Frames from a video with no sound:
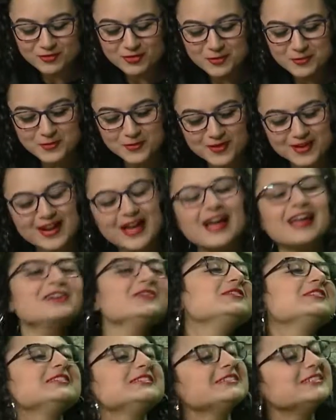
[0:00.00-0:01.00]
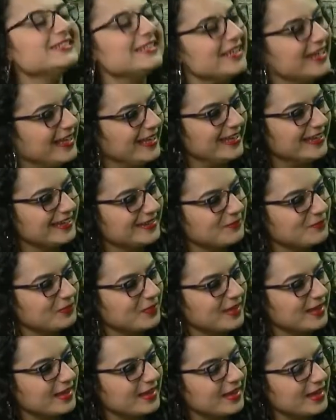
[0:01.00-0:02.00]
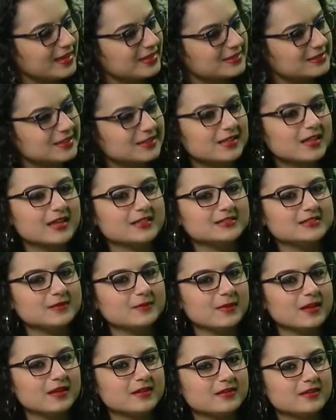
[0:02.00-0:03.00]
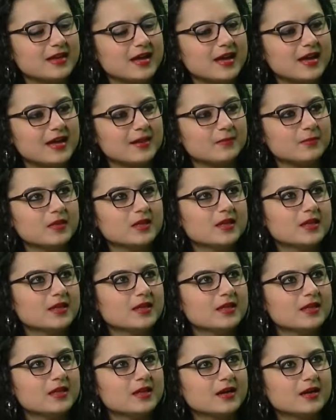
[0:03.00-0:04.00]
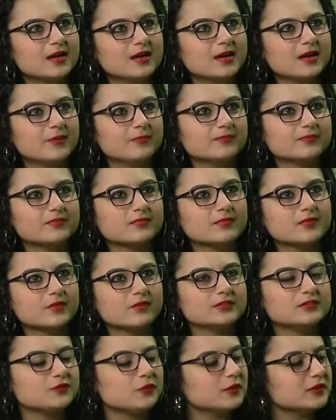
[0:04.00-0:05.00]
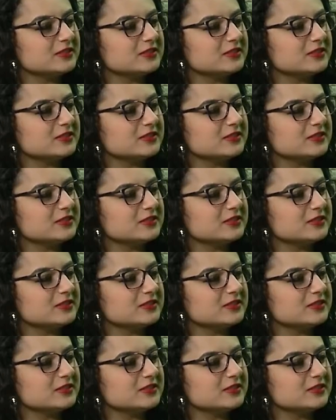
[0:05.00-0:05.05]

From what I've seen, he has the estimated time was 4 to